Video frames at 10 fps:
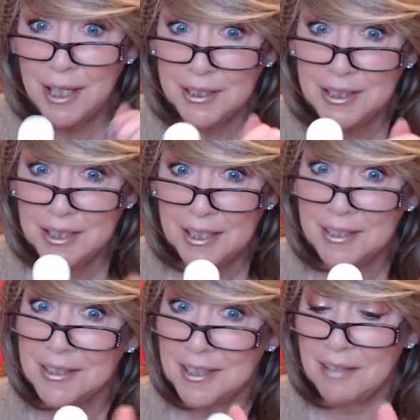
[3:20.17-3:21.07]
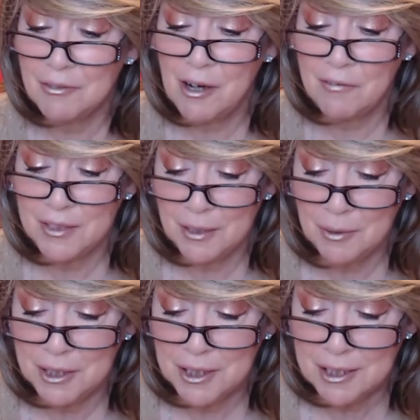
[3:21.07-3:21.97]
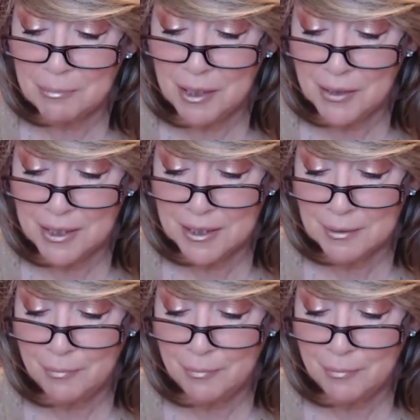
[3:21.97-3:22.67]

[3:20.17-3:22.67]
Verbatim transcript: I did take the savor off because I wanted to smell this.